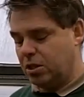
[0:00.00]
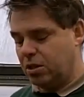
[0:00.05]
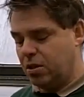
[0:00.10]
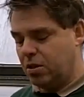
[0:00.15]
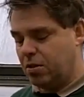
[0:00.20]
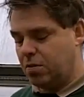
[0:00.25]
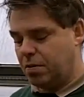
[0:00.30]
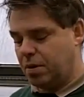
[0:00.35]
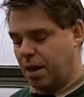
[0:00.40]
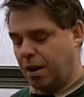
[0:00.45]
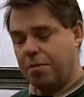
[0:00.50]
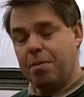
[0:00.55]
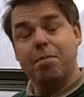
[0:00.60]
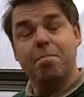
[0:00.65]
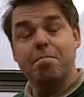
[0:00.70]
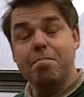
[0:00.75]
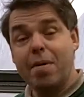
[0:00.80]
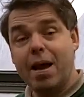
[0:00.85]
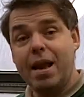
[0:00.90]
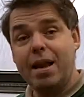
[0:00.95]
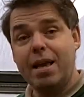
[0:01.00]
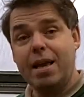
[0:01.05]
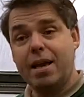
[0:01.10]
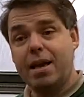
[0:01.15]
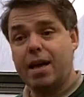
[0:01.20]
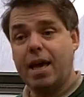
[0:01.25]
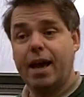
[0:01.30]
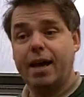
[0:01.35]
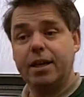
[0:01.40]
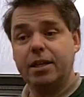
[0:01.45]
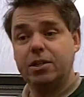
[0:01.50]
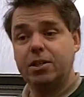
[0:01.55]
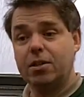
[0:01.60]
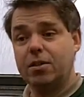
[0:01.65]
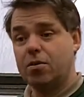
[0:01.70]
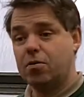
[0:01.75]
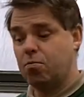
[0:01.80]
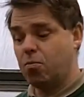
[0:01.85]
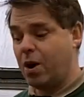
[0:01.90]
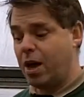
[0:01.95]
there's going to be many
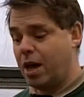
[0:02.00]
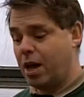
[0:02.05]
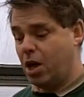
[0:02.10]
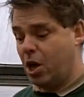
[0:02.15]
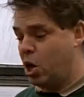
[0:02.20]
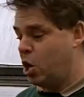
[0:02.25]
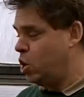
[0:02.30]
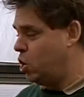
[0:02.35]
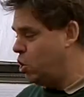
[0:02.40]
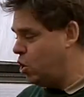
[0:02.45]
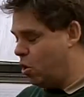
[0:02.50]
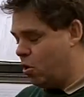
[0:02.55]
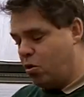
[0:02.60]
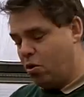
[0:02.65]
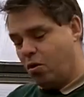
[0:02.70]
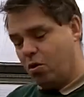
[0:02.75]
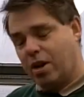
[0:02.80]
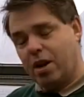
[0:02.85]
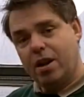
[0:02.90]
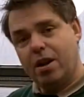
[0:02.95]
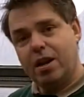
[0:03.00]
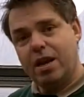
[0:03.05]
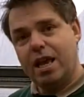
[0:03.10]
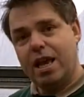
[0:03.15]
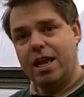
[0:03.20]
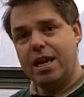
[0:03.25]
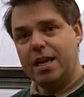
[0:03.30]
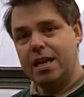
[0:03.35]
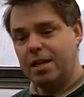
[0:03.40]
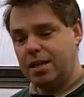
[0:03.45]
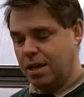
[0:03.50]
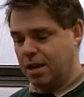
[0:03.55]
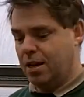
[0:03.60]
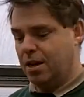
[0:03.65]
occasions where you're not going to need